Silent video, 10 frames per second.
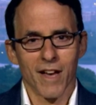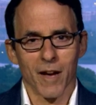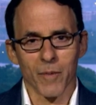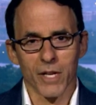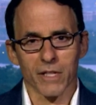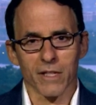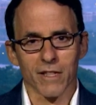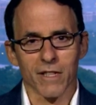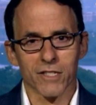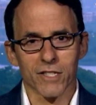I mean,
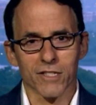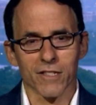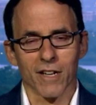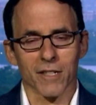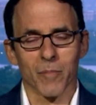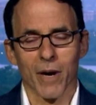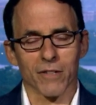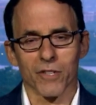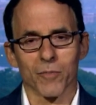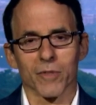this is not
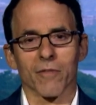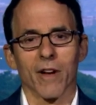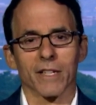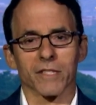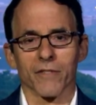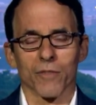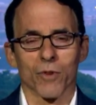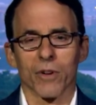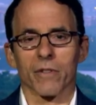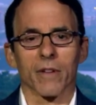about human rights. If it
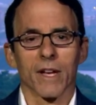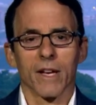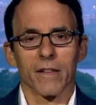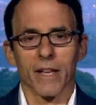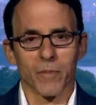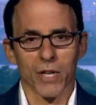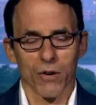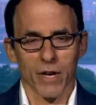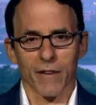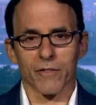were, they'd be
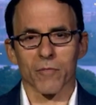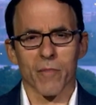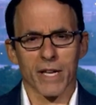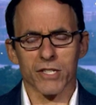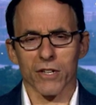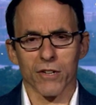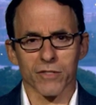going after Mexico.